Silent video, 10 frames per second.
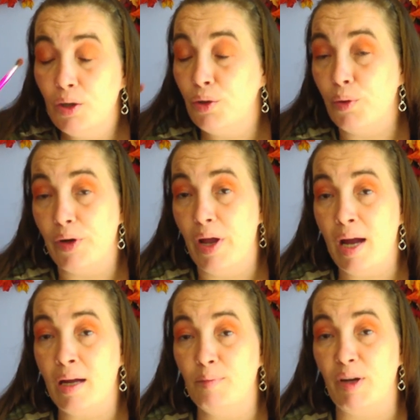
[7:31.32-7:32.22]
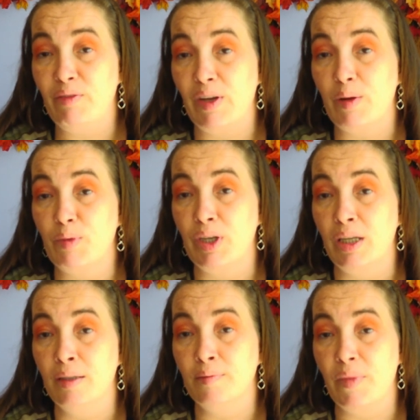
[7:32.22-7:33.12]
who are not my
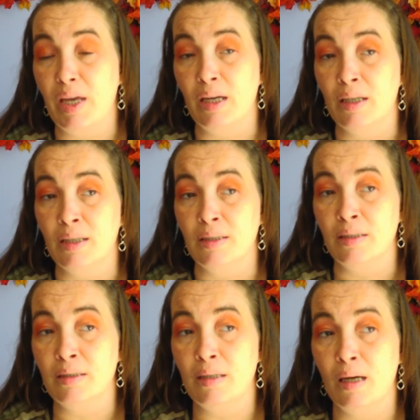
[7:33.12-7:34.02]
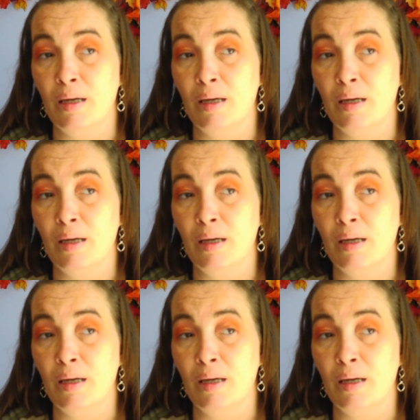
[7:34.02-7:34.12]
family, and